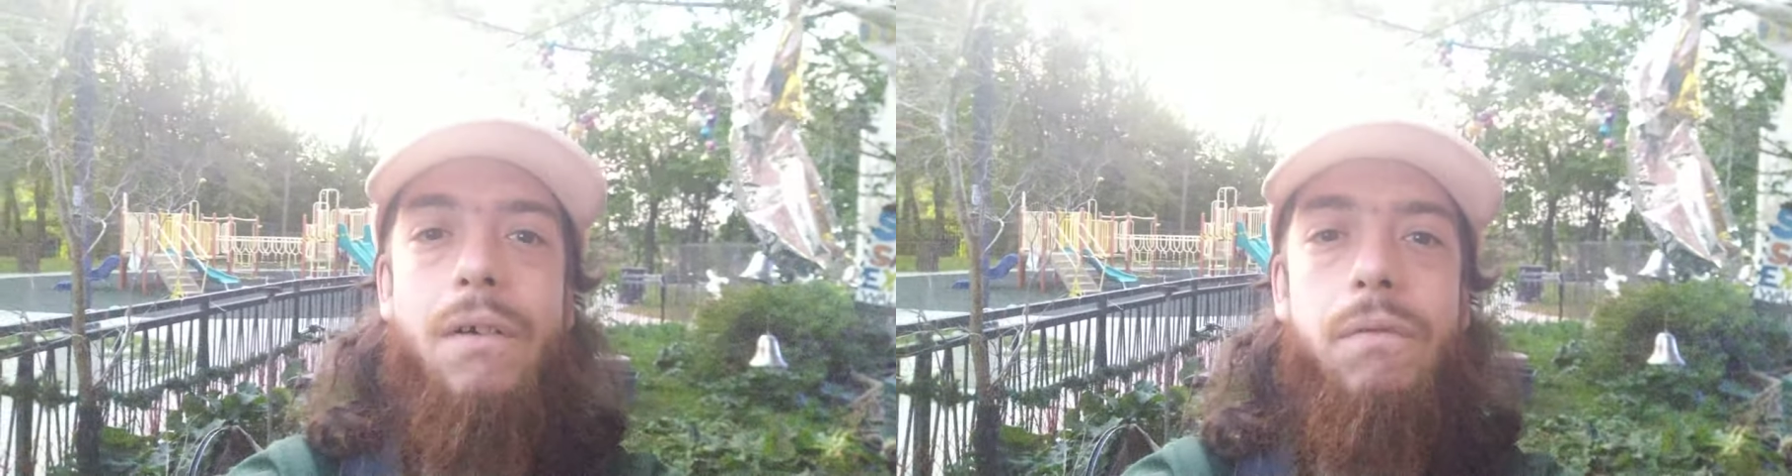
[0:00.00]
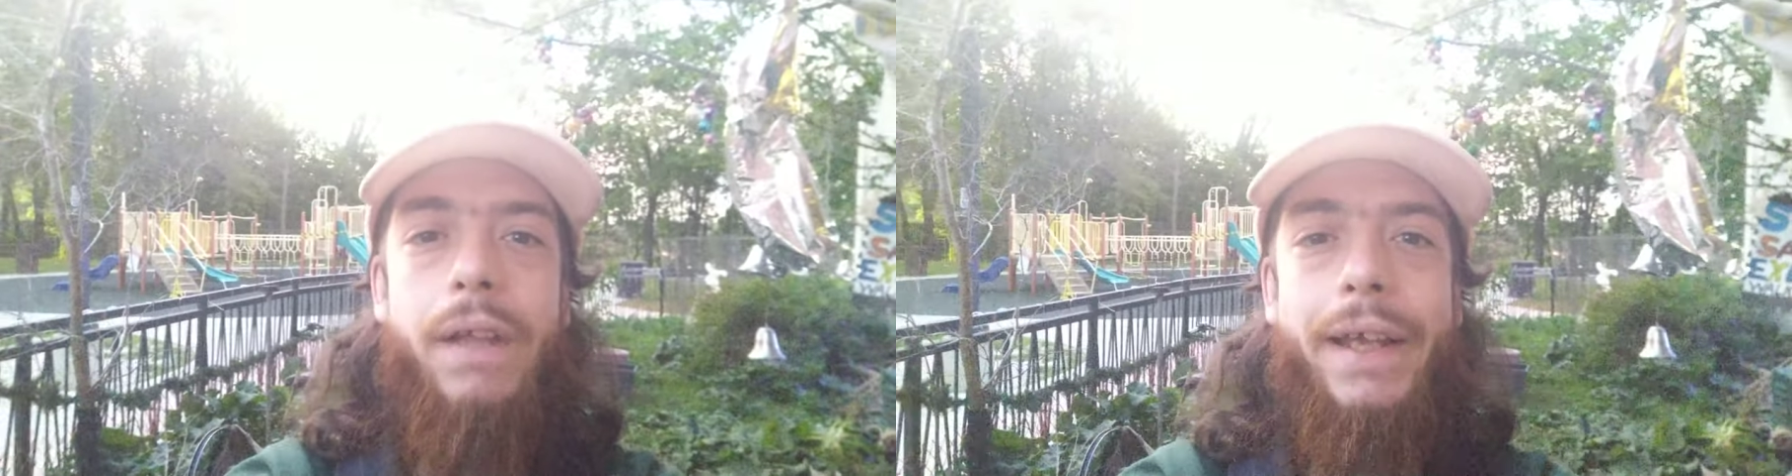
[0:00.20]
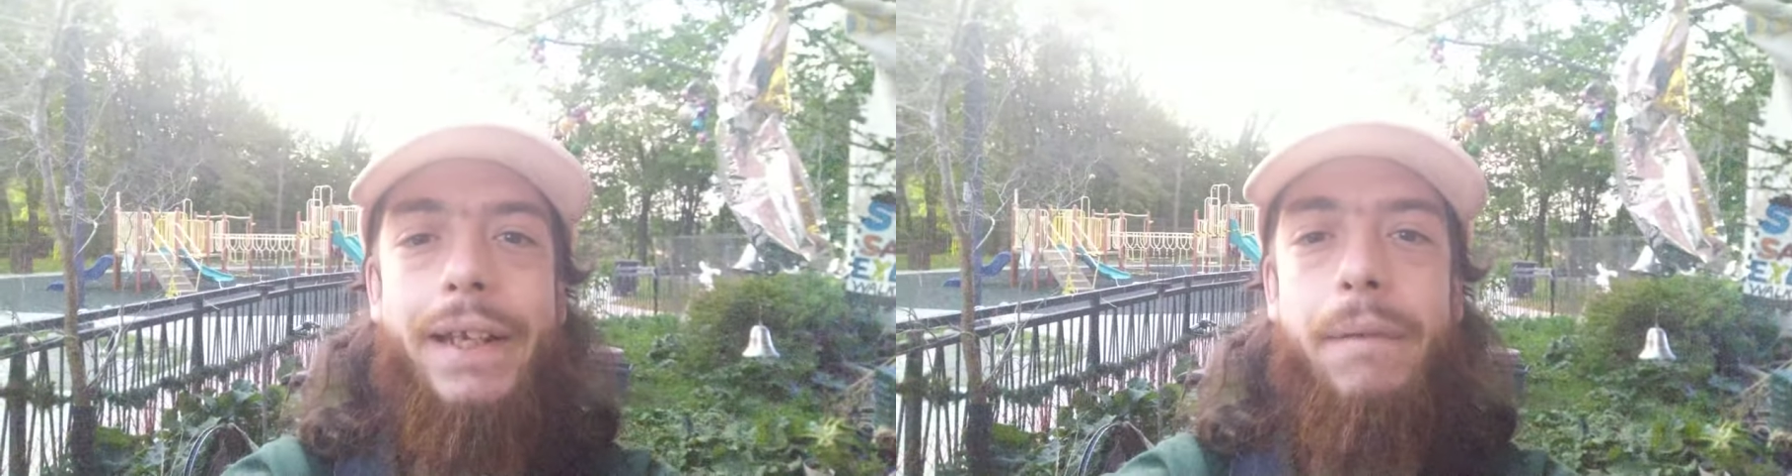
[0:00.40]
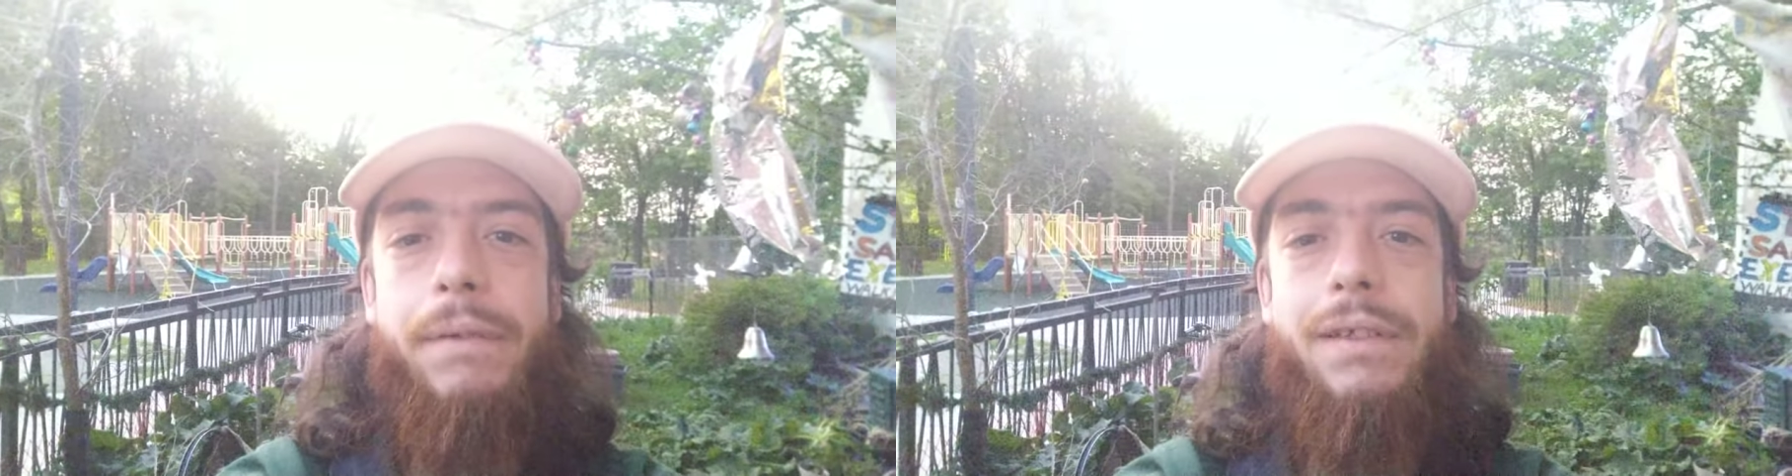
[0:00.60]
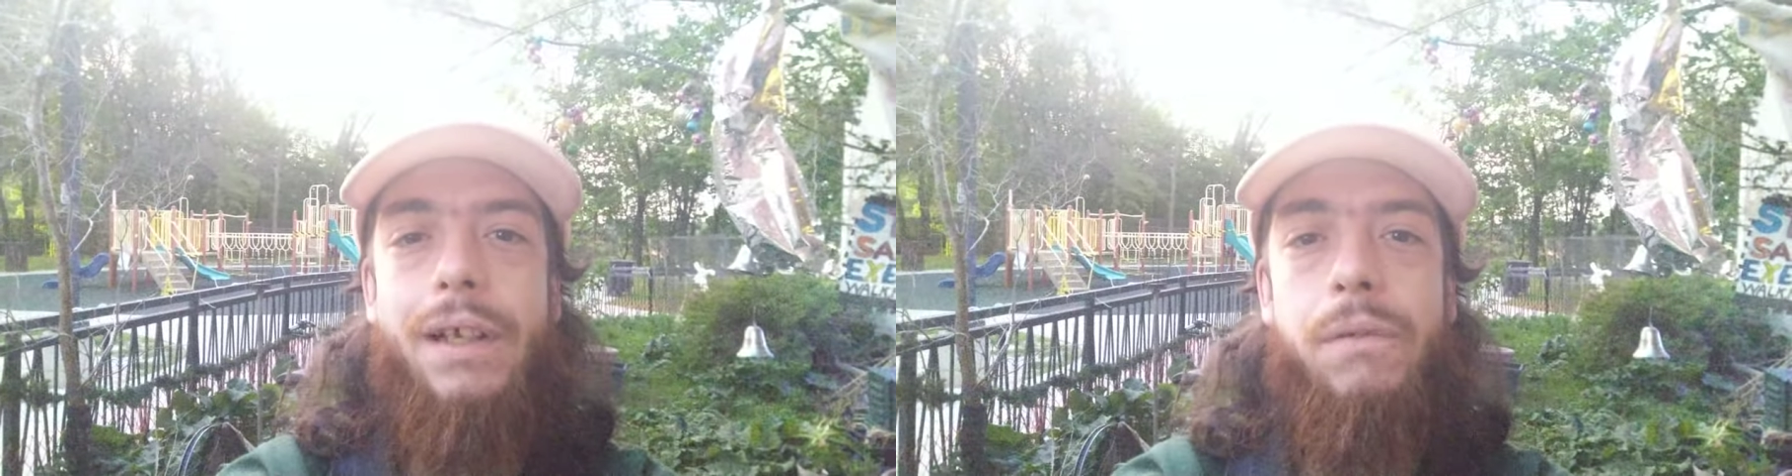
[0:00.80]
flagging every
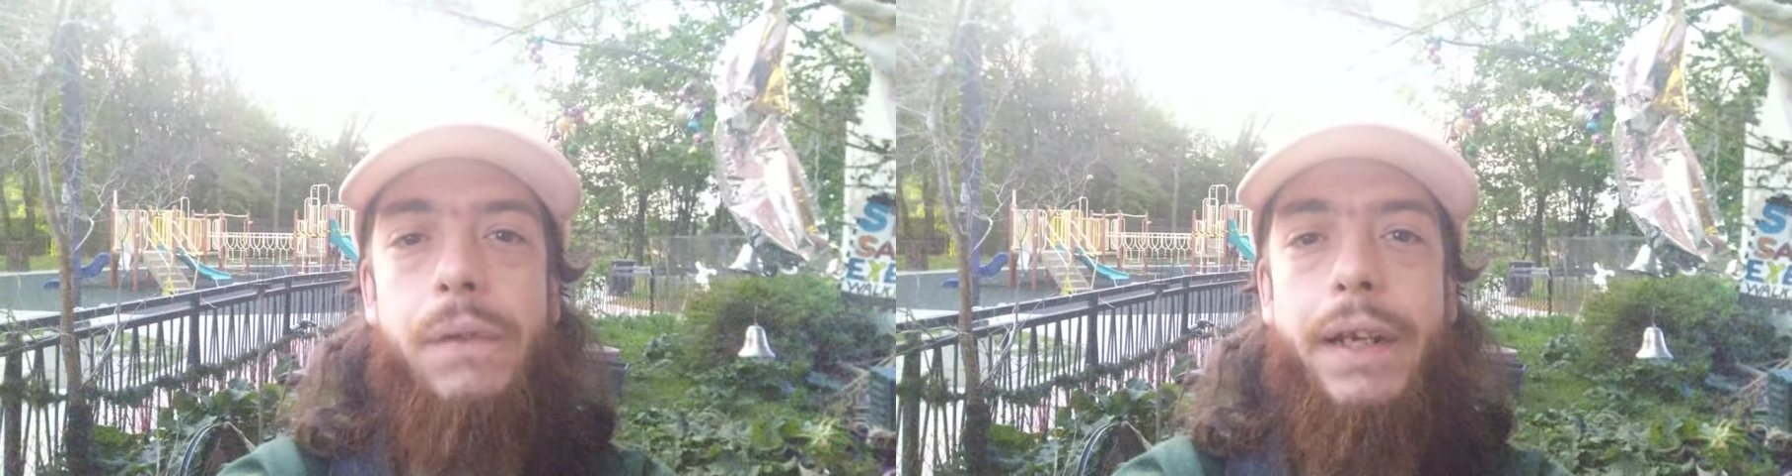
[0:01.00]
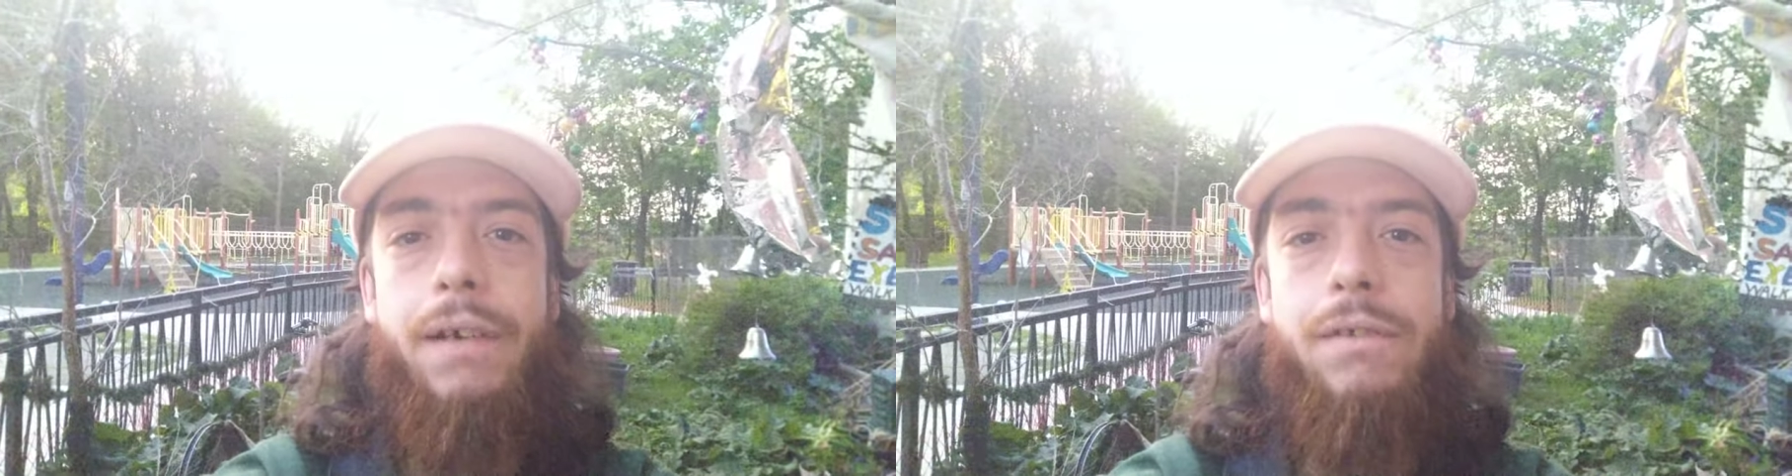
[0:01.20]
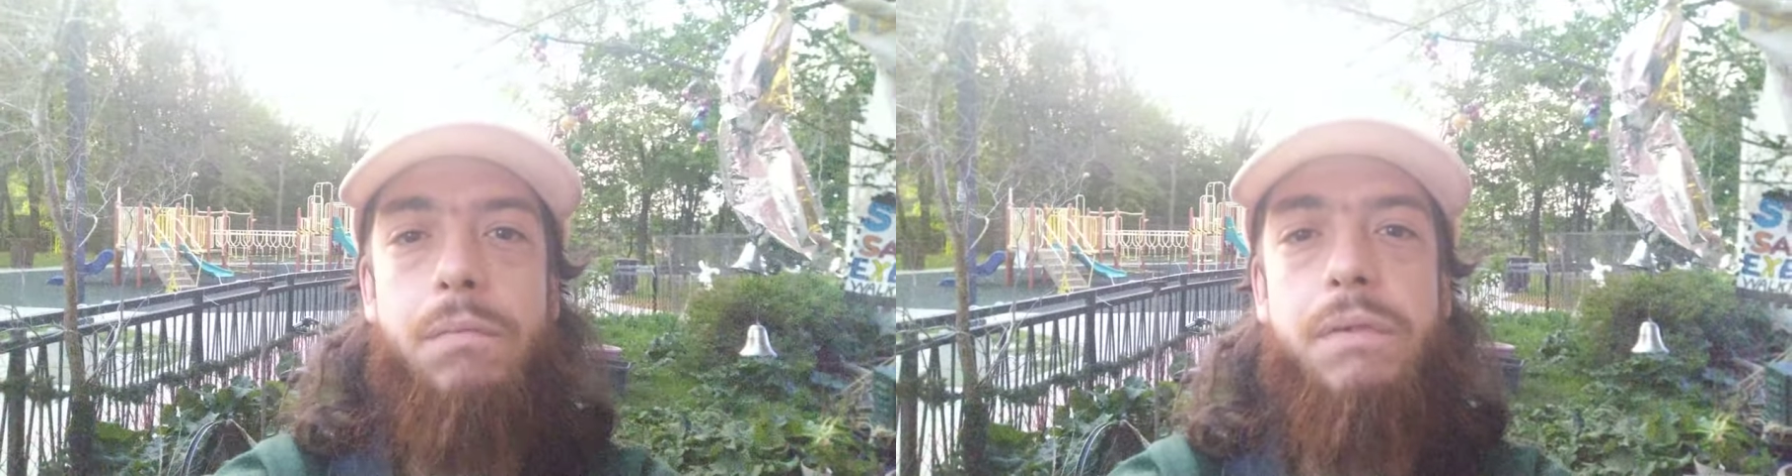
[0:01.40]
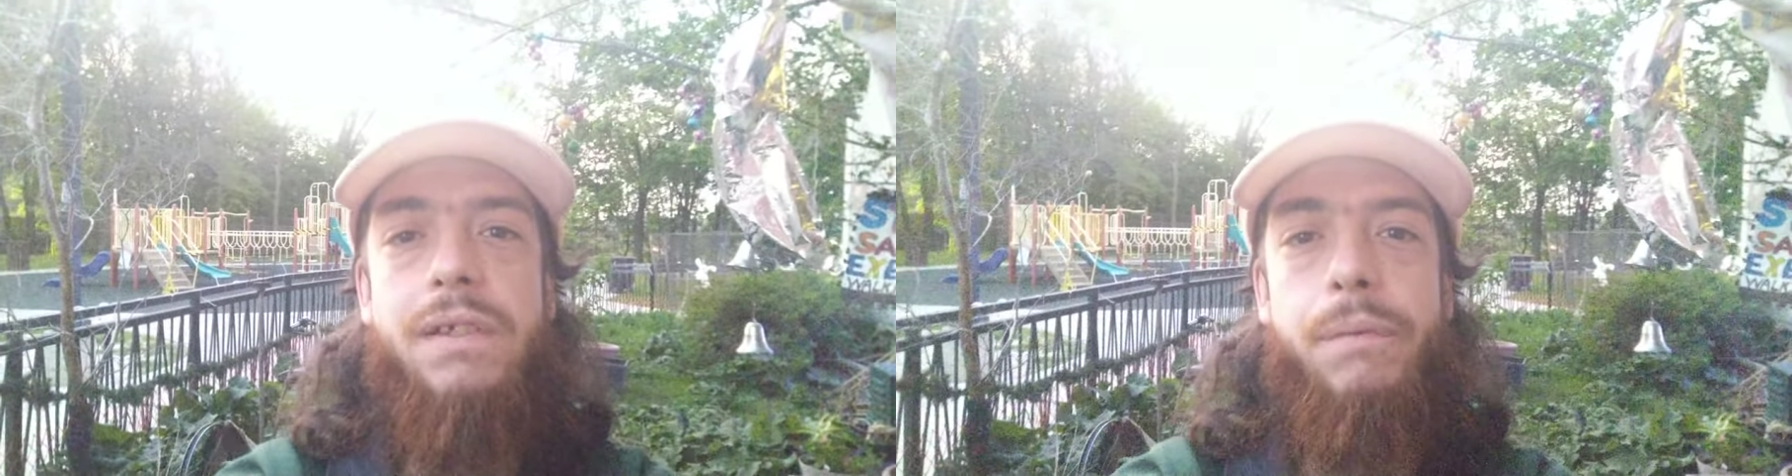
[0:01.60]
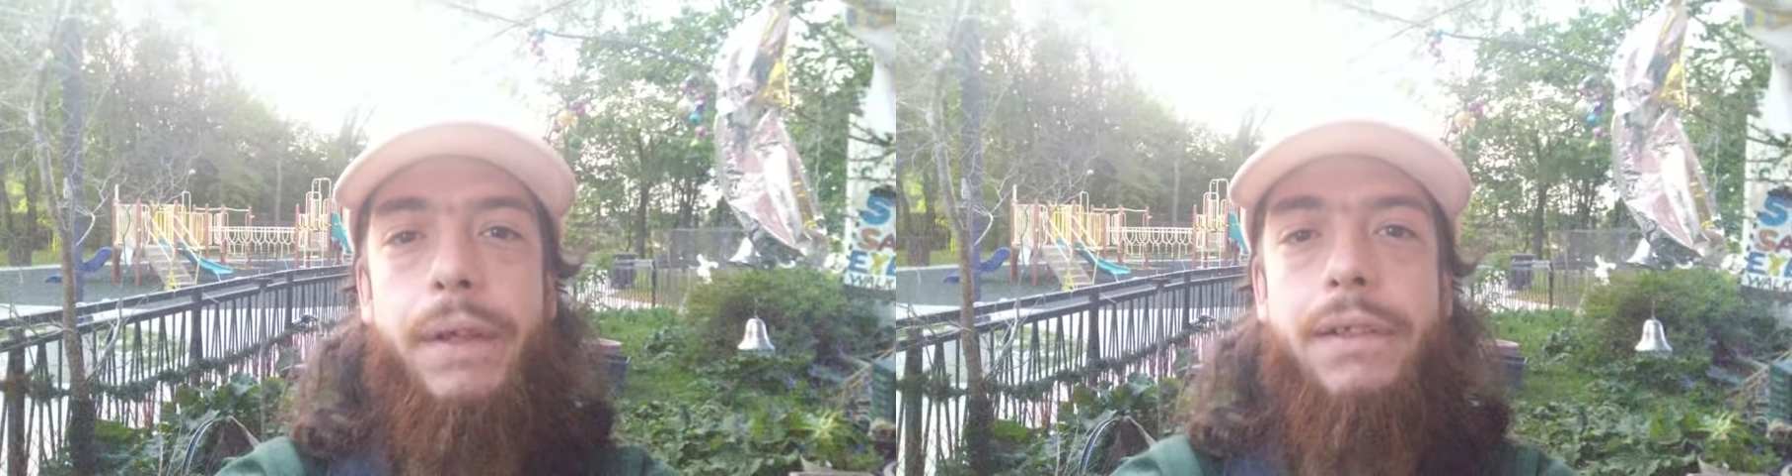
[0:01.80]
single video
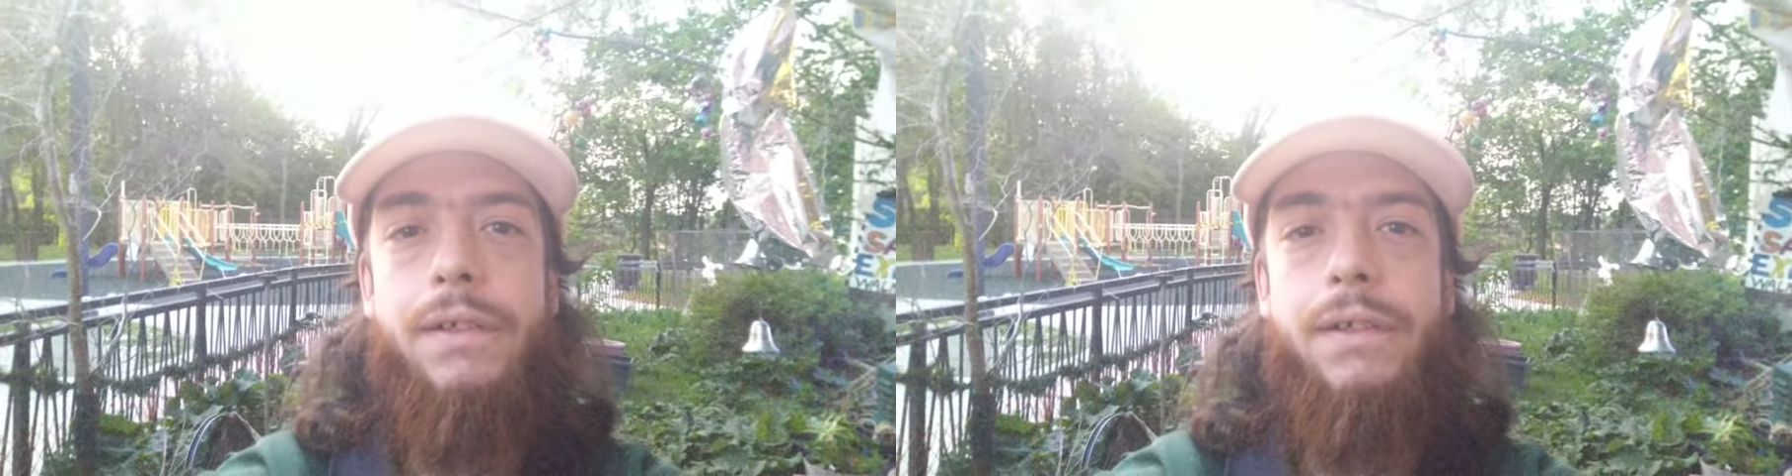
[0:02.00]
specific